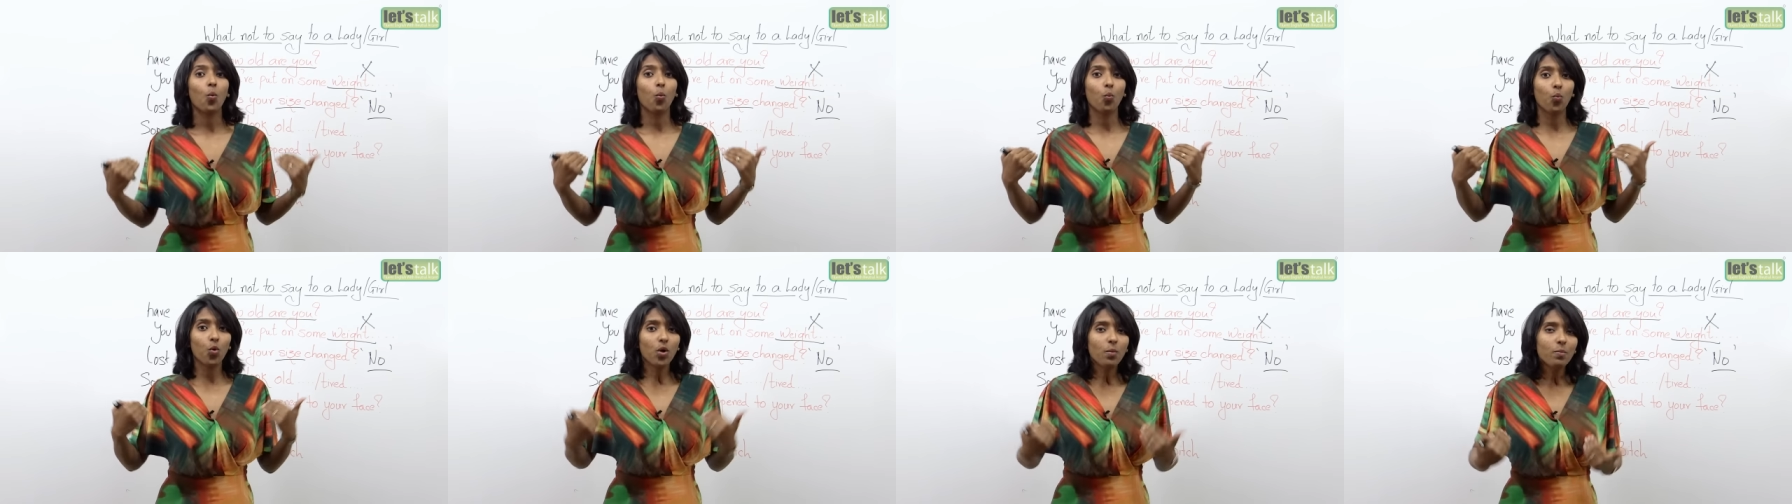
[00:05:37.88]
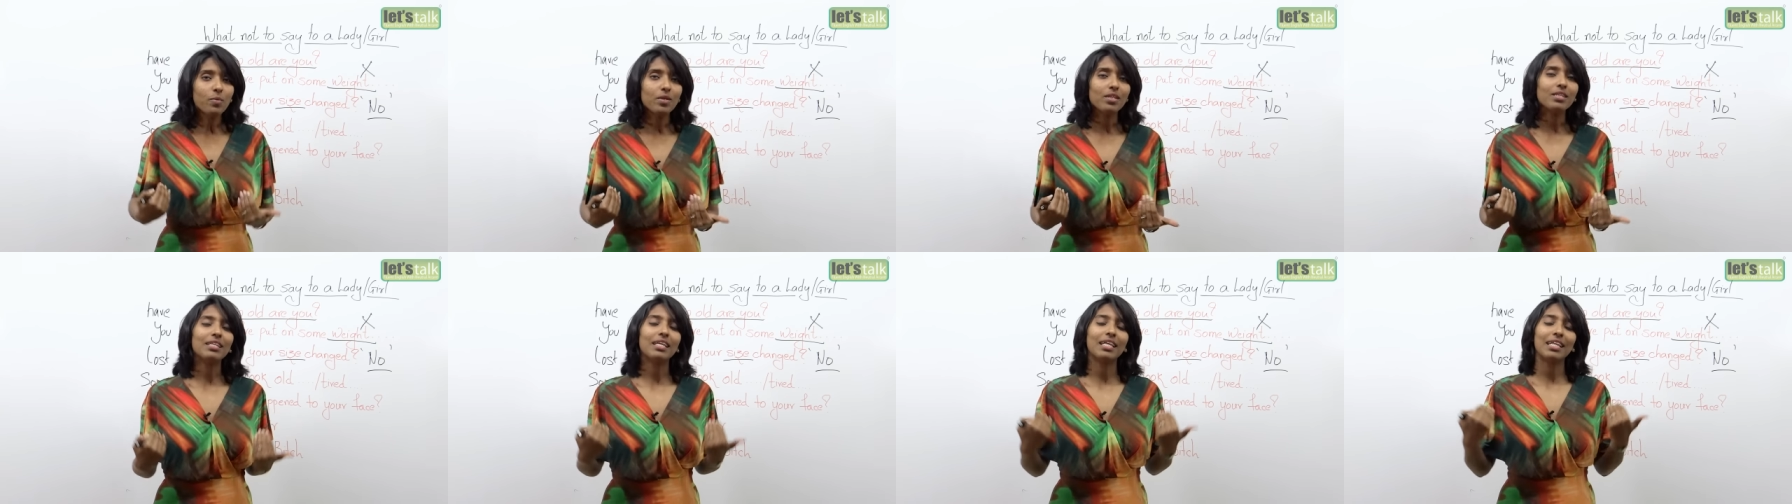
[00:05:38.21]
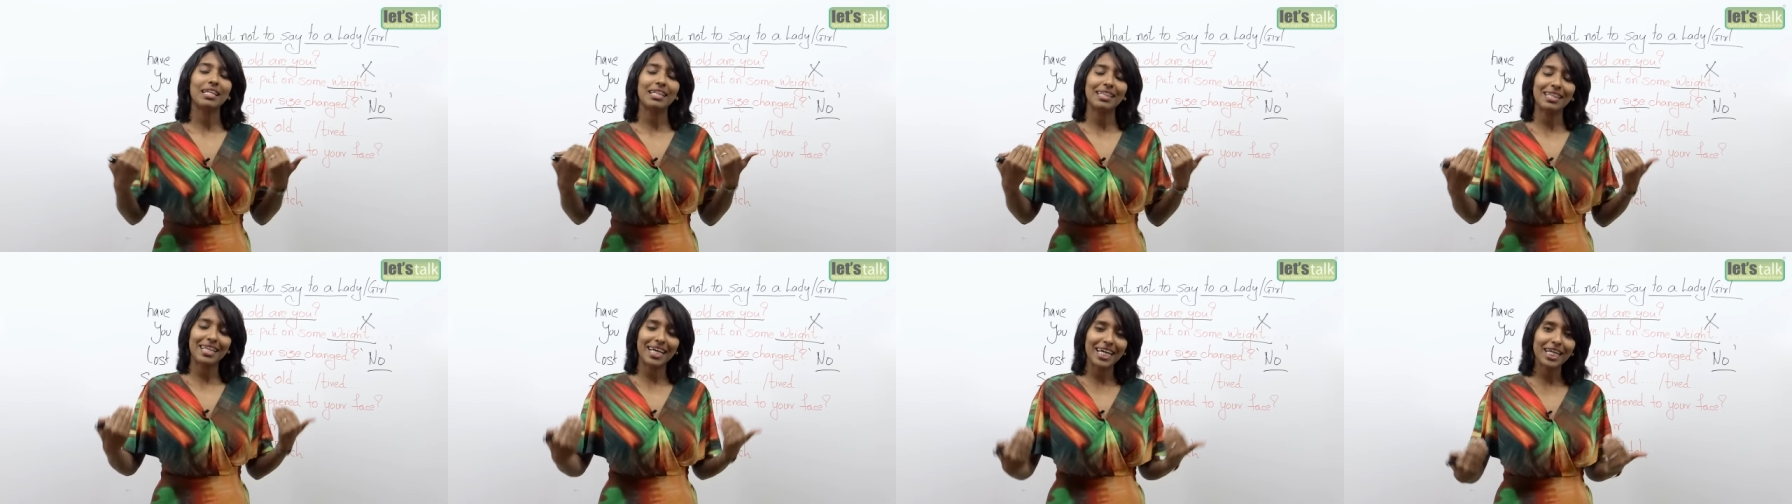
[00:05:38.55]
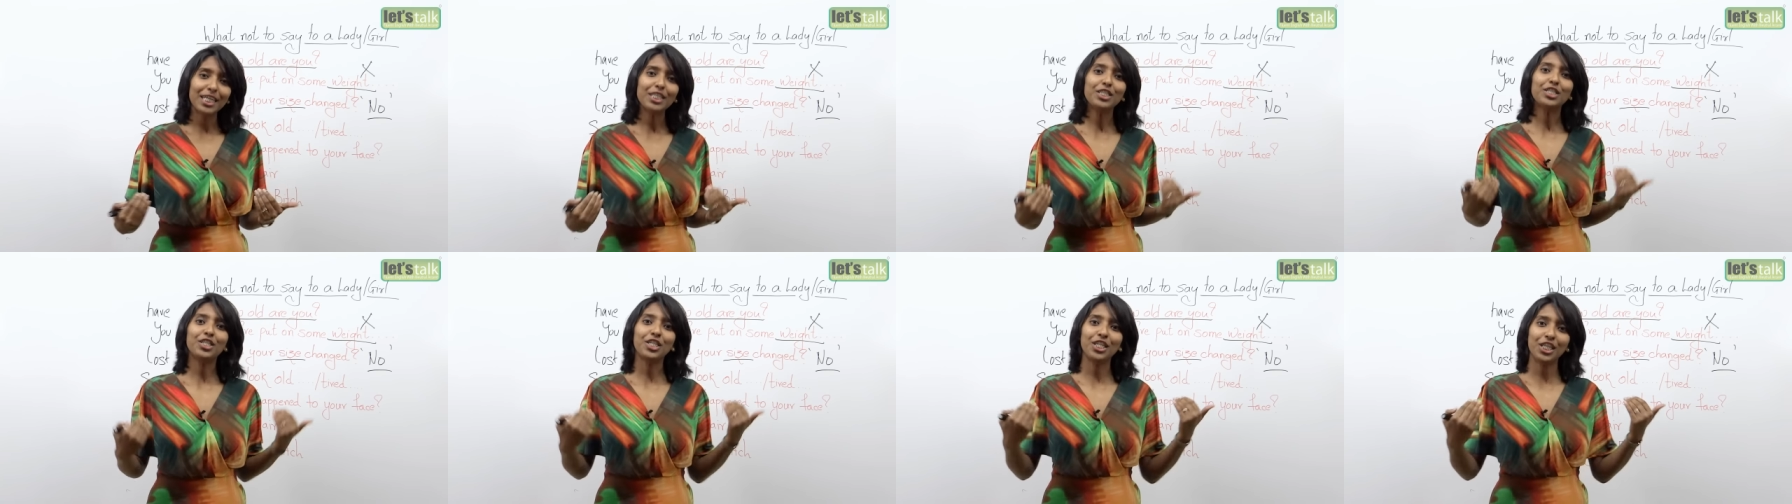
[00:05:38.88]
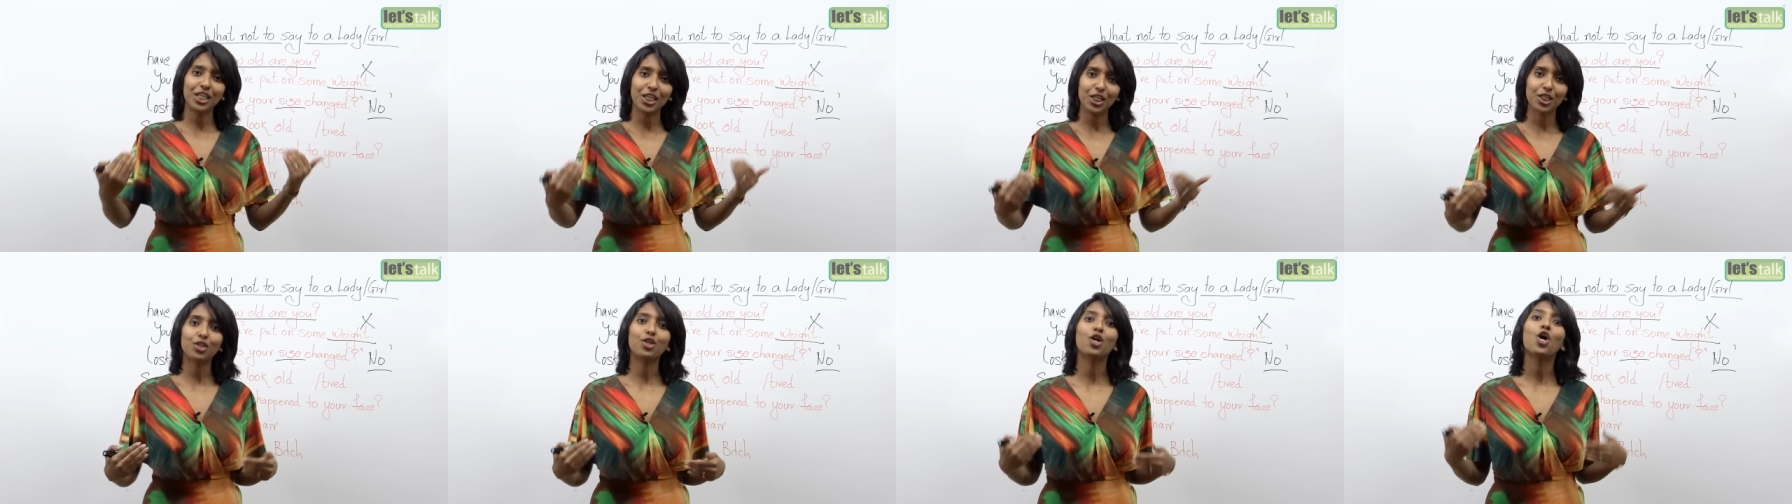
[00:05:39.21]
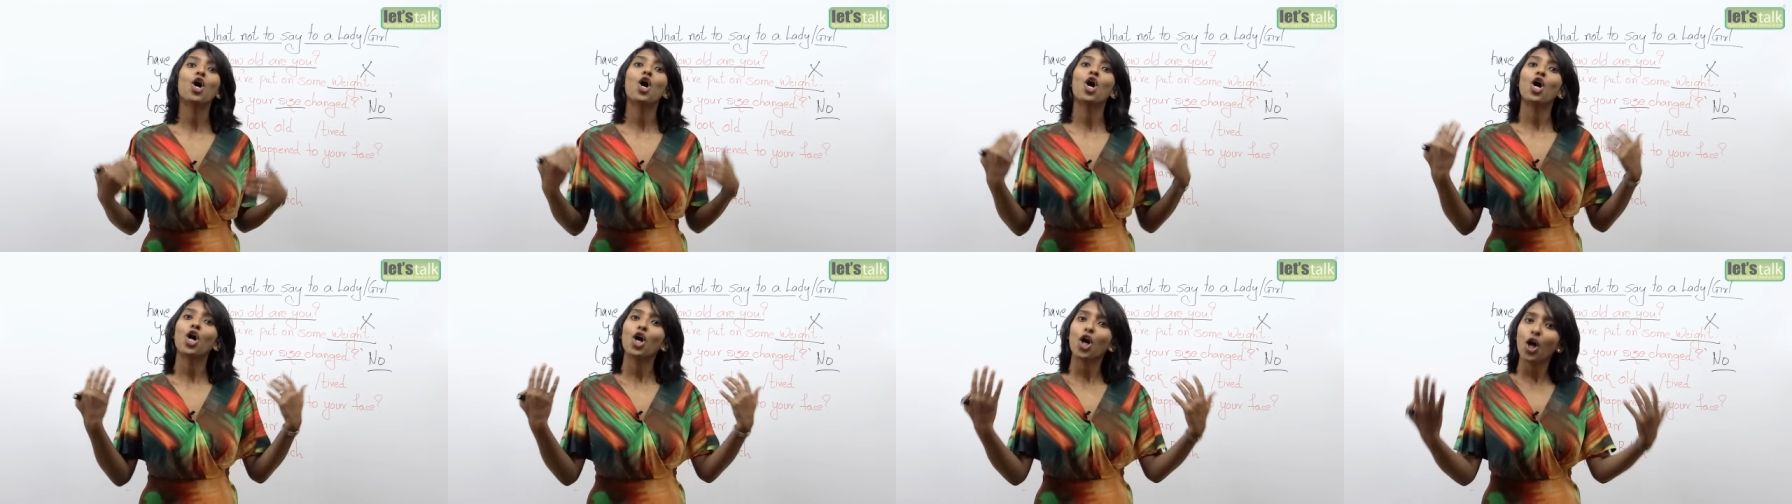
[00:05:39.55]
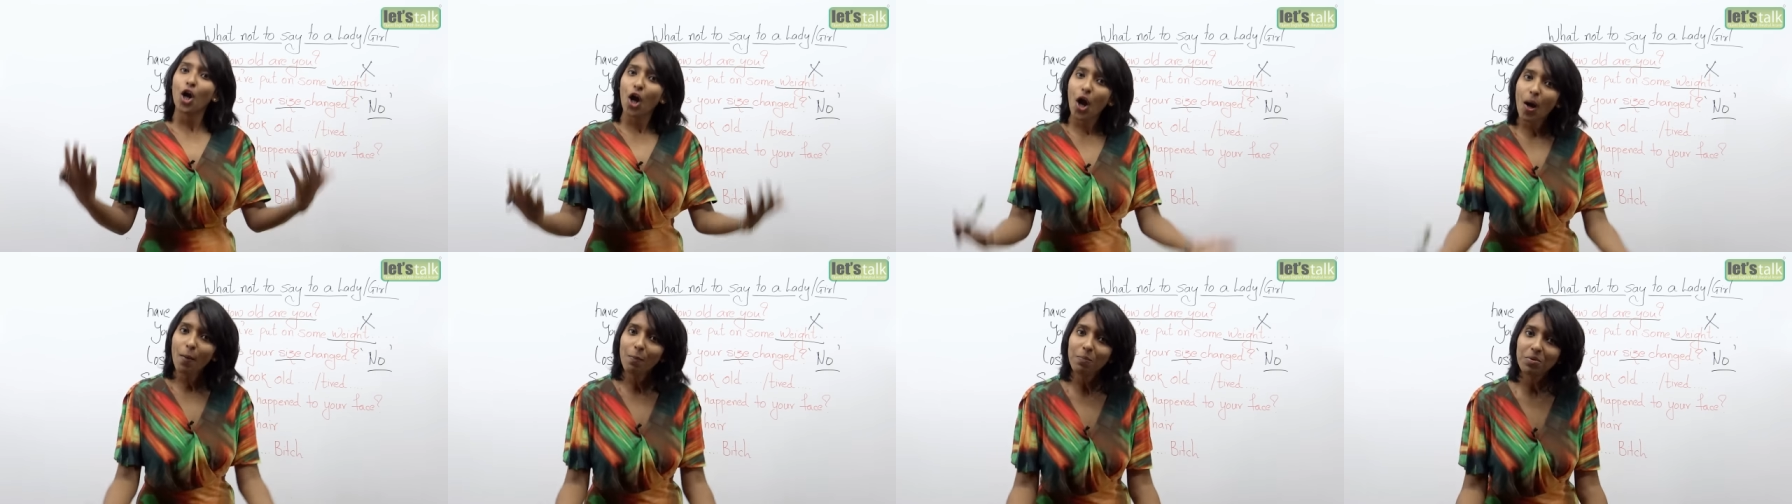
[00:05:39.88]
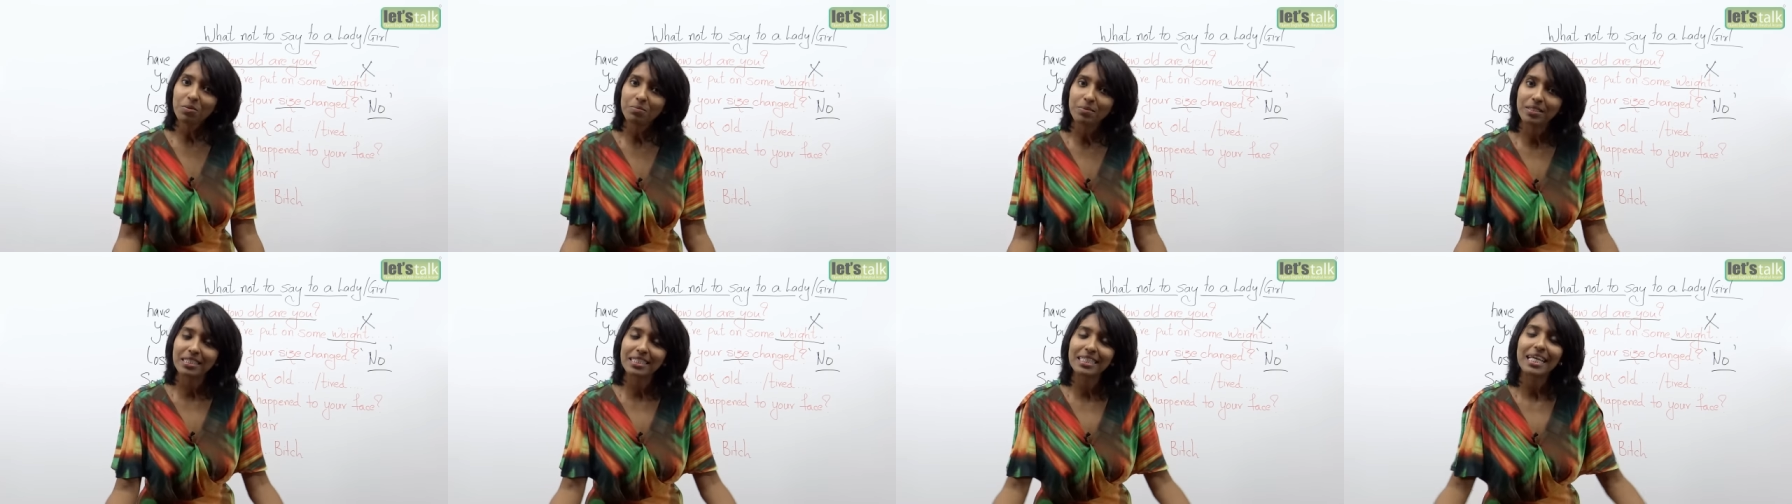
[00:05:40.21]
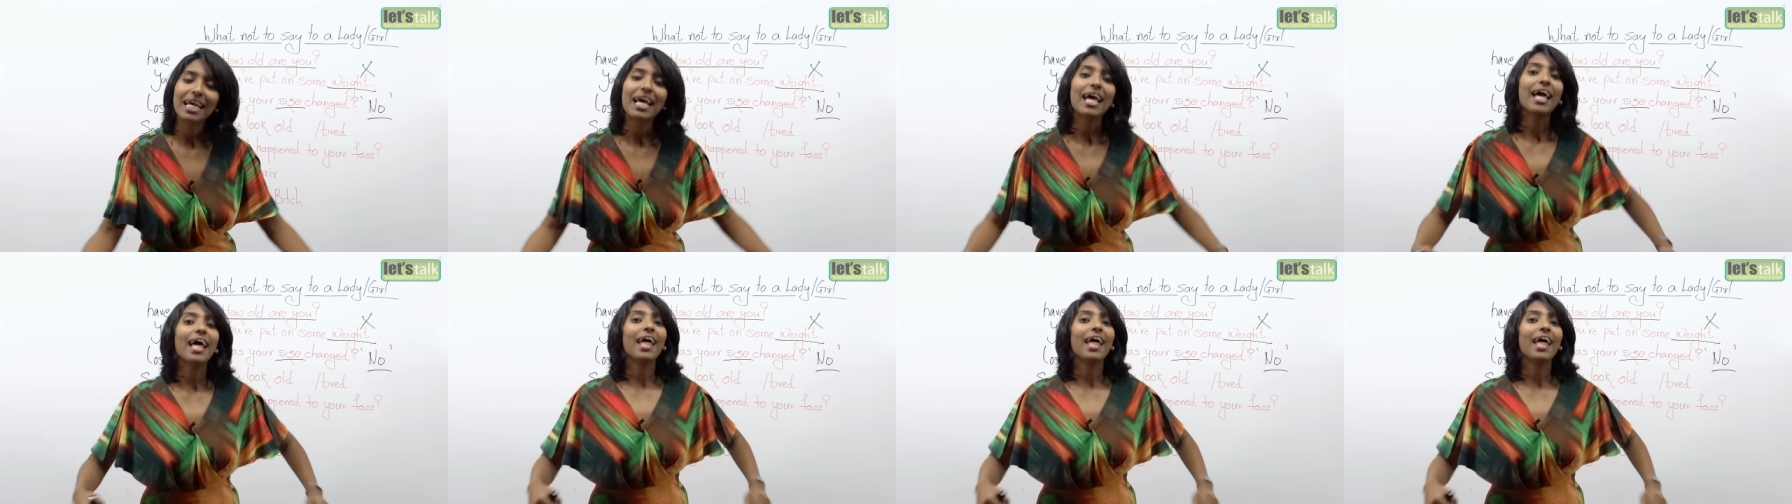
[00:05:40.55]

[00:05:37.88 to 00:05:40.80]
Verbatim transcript: Women like to hear compliments.